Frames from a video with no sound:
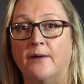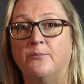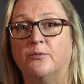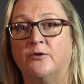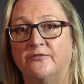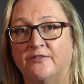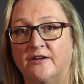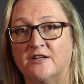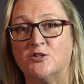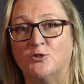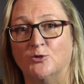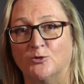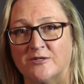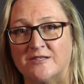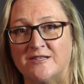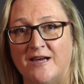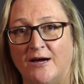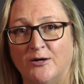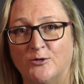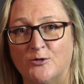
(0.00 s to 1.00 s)
a professional
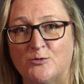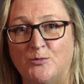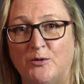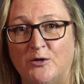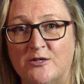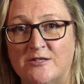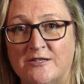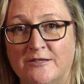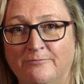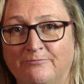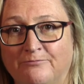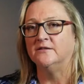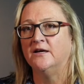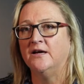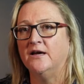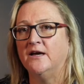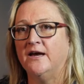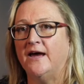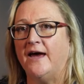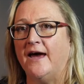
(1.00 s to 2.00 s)
salesperson,
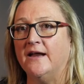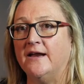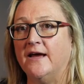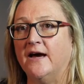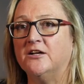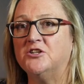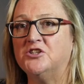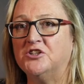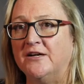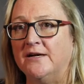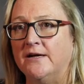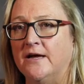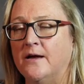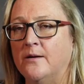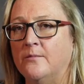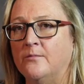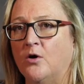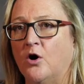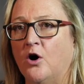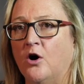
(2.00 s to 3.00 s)
and our
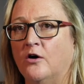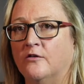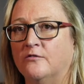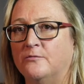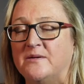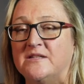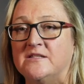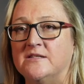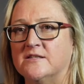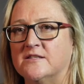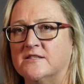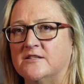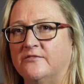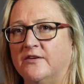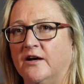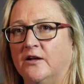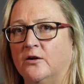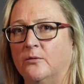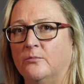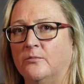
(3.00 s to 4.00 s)
GM of business
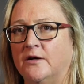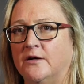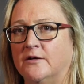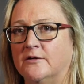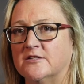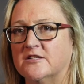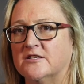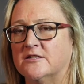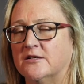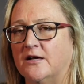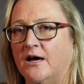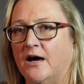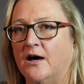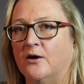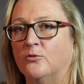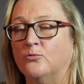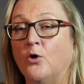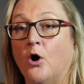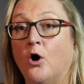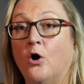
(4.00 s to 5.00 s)
development
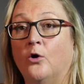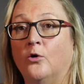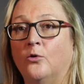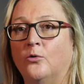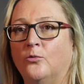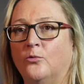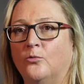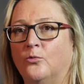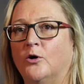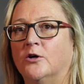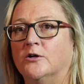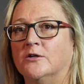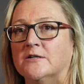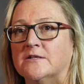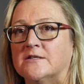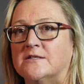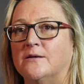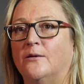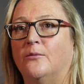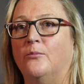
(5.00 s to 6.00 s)
role
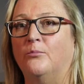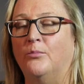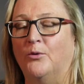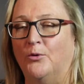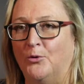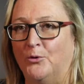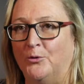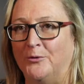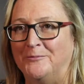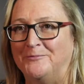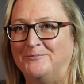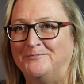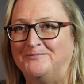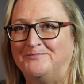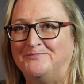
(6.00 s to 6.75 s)
was born.